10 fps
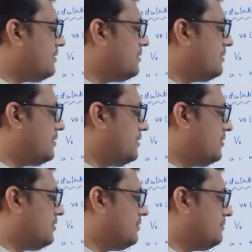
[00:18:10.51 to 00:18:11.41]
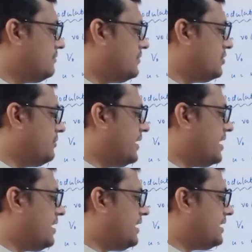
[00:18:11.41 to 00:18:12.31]

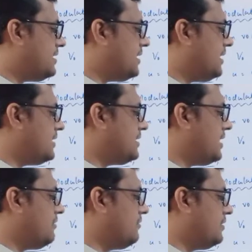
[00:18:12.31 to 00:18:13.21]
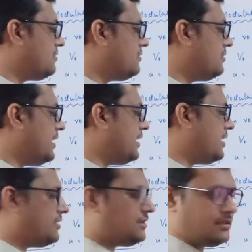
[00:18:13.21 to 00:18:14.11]
omega tg is equals to
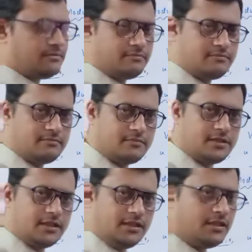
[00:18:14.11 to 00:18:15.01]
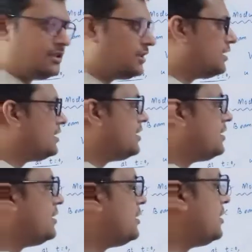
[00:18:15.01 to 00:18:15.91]
theta g. Done.
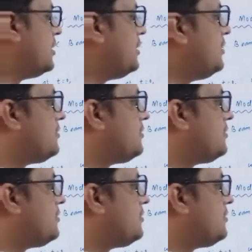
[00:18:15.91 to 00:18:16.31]
So